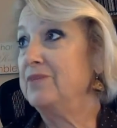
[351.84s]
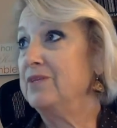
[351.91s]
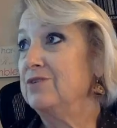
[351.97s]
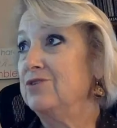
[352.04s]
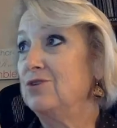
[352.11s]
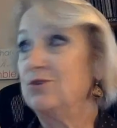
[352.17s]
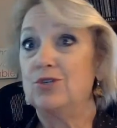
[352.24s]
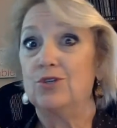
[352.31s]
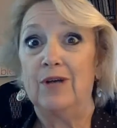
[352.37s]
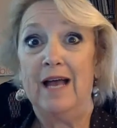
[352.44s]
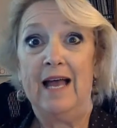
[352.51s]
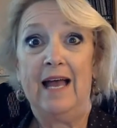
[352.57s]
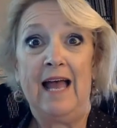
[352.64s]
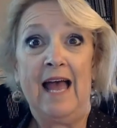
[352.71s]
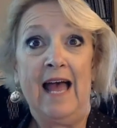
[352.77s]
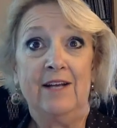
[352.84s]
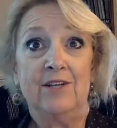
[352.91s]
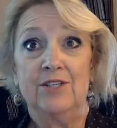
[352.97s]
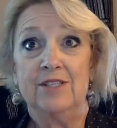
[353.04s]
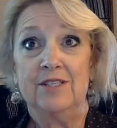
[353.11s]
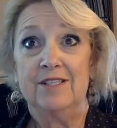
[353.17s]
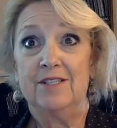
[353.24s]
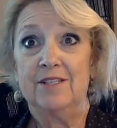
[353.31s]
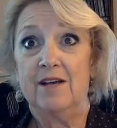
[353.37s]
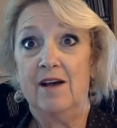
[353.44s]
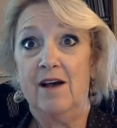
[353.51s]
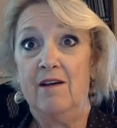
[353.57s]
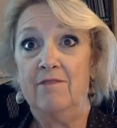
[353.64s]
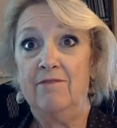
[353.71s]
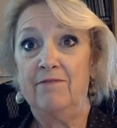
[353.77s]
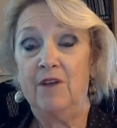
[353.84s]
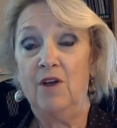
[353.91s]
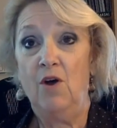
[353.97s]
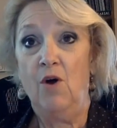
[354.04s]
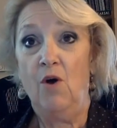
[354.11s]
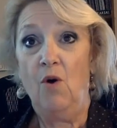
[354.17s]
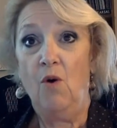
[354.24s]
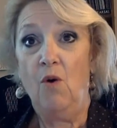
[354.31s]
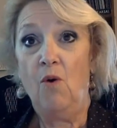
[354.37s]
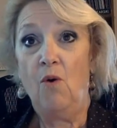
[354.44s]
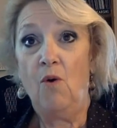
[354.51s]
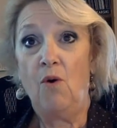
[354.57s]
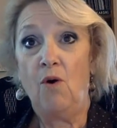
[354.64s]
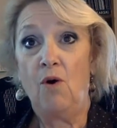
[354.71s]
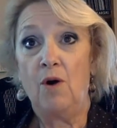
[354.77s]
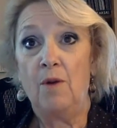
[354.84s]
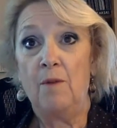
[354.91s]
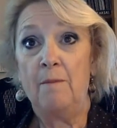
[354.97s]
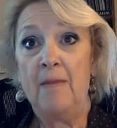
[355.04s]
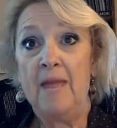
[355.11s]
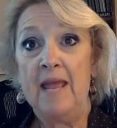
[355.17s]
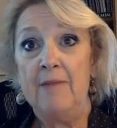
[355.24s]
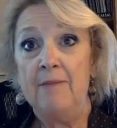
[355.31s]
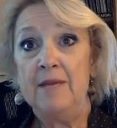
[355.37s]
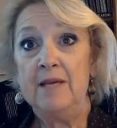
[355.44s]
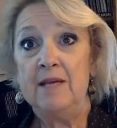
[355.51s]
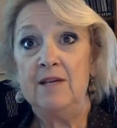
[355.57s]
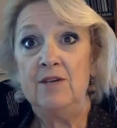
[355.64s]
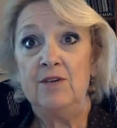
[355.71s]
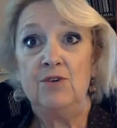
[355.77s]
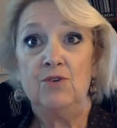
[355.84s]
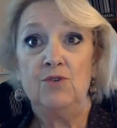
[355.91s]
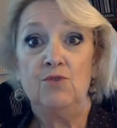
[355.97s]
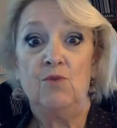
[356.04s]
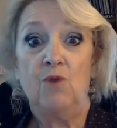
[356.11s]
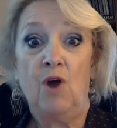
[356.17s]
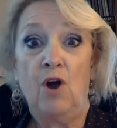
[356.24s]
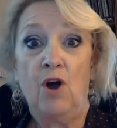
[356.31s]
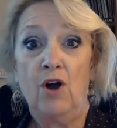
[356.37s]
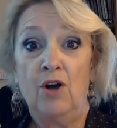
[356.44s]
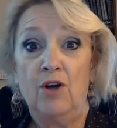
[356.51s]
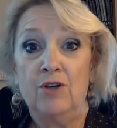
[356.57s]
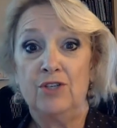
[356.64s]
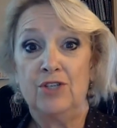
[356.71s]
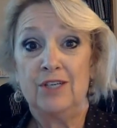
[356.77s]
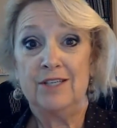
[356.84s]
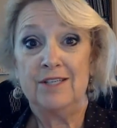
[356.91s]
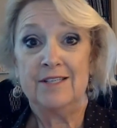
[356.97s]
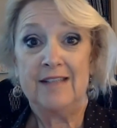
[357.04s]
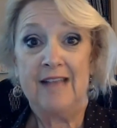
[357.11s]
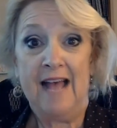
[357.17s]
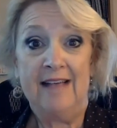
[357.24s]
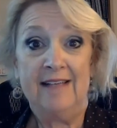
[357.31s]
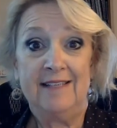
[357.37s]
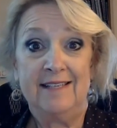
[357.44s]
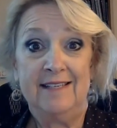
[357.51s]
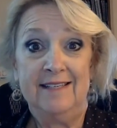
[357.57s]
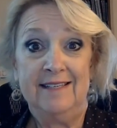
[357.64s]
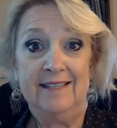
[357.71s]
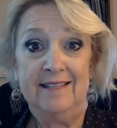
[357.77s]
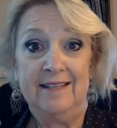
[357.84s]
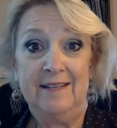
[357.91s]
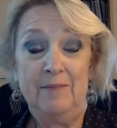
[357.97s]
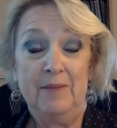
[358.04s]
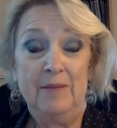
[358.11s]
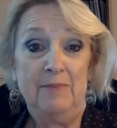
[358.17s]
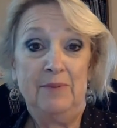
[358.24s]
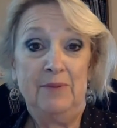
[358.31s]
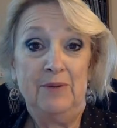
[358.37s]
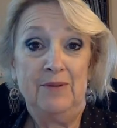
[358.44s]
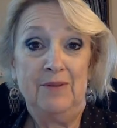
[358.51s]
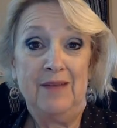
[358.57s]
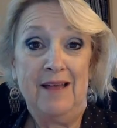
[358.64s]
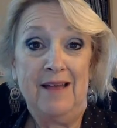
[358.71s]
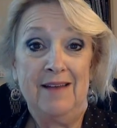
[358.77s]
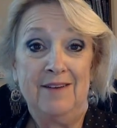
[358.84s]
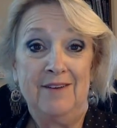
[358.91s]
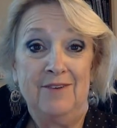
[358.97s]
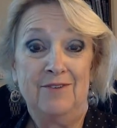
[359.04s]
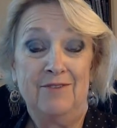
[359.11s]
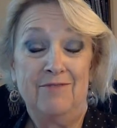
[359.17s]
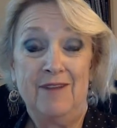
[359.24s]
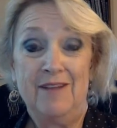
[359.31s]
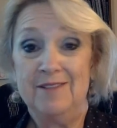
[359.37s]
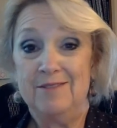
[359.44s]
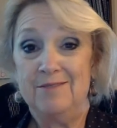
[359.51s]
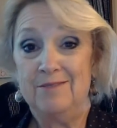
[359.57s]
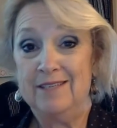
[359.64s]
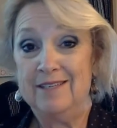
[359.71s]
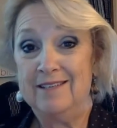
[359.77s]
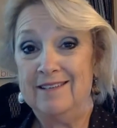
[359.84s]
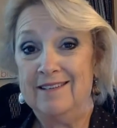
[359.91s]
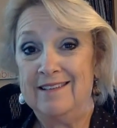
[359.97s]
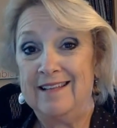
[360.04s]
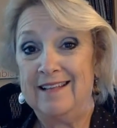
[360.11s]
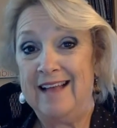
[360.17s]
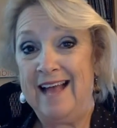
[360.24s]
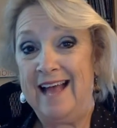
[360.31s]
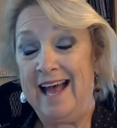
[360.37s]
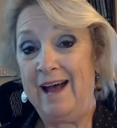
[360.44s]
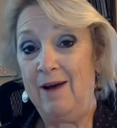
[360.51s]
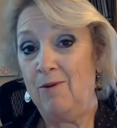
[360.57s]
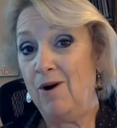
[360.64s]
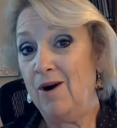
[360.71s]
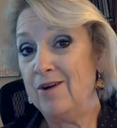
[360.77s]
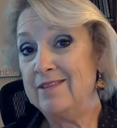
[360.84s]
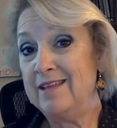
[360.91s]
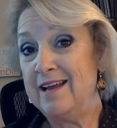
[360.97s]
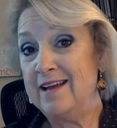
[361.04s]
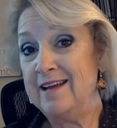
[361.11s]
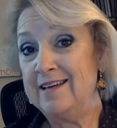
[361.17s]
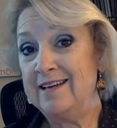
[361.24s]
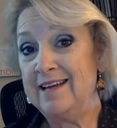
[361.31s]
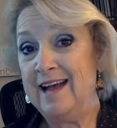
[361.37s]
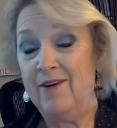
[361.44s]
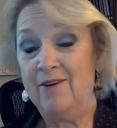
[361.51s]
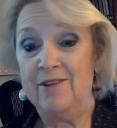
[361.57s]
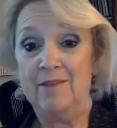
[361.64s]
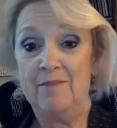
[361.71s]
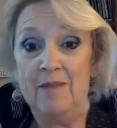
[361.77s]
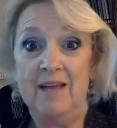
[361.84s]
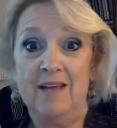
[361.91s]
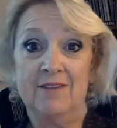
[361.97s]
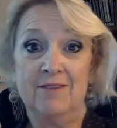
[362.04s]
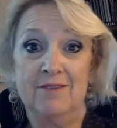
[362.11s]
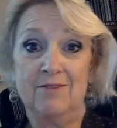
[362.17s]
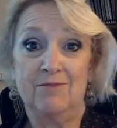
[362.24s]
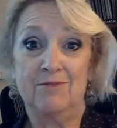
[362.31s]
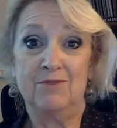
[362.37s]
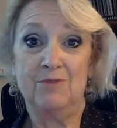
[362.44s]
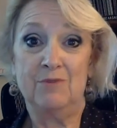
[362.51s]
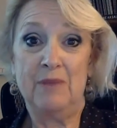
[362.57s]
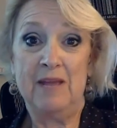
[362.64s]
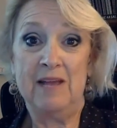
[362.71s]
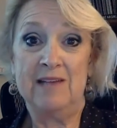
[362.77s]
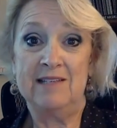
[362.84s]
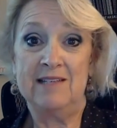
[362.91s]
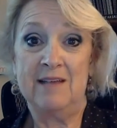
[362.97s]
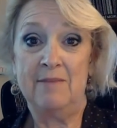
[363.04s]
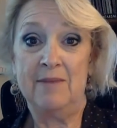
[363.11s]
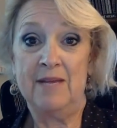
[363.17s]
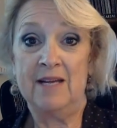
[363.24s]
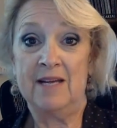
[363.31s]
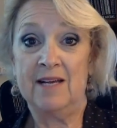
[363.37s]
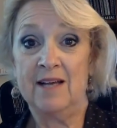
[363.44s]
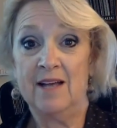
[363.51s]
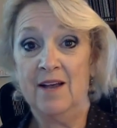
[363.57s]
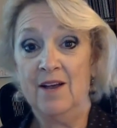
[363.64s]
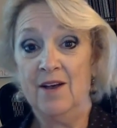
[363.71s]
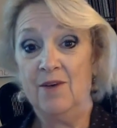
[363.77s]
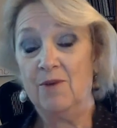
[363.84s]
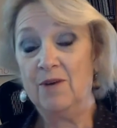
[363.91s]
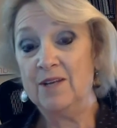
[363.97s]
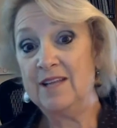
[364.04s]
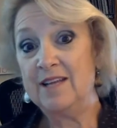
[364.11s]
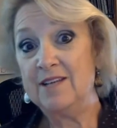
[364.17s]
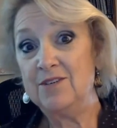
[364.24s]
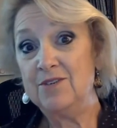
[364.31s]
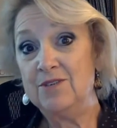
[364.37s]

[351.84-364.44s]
social action stuff, or maybe you are just asking the people that you're friends with, how are they? How are they making it through the pandemic? What did they do